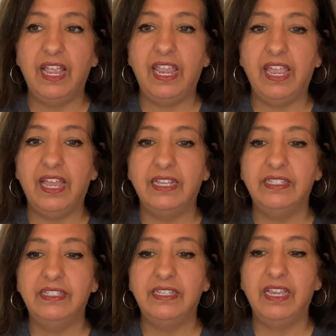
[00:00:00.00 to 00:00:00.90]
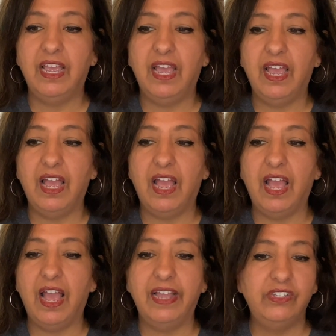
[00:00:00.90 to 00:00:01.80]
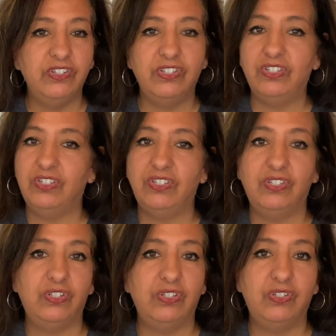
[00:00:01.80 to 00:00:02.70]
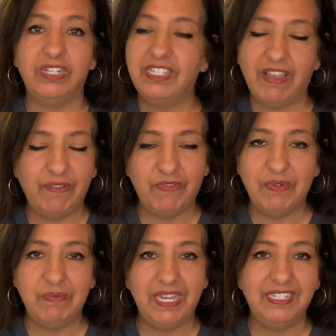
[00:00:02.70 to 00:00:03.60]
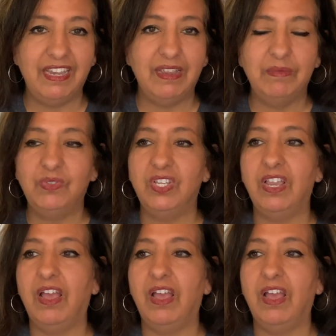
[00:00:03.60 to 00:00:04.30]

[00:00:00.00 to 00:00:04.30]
And I just stress out from exams.